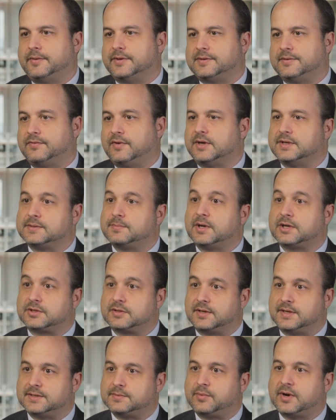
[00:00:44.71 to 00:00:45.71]
It's a very
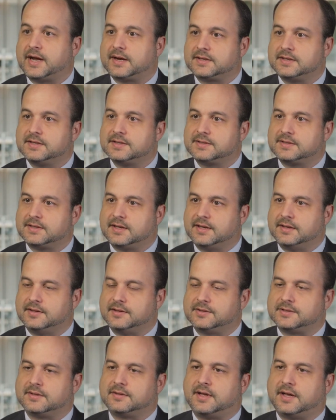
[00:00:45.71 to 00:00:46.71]
specialized practice, and
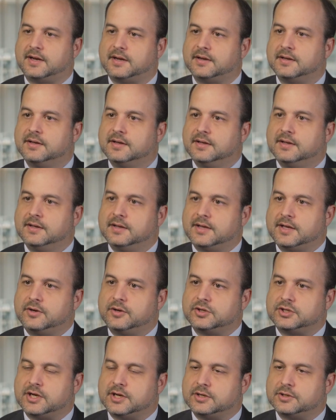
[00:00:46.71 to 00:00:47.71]
there's a lot of
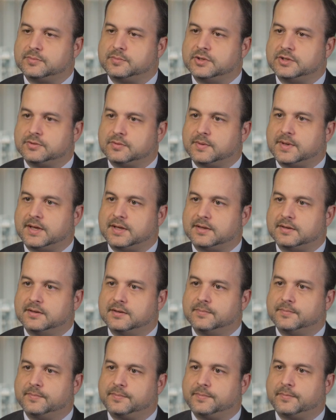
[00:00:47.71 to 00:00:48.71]
interchange
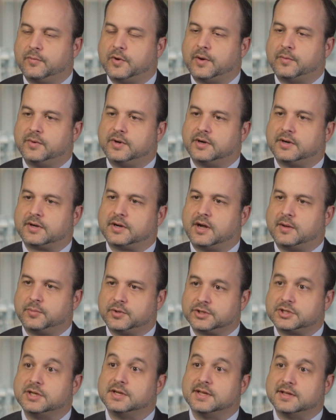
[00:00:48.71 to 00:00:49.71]
between what we're
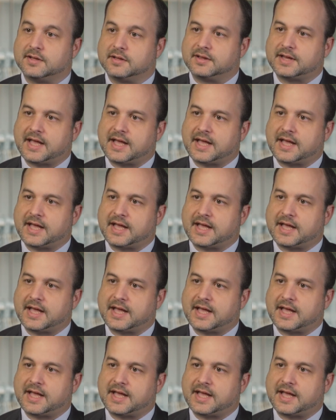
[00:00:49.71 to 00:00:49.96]
accomplishing in the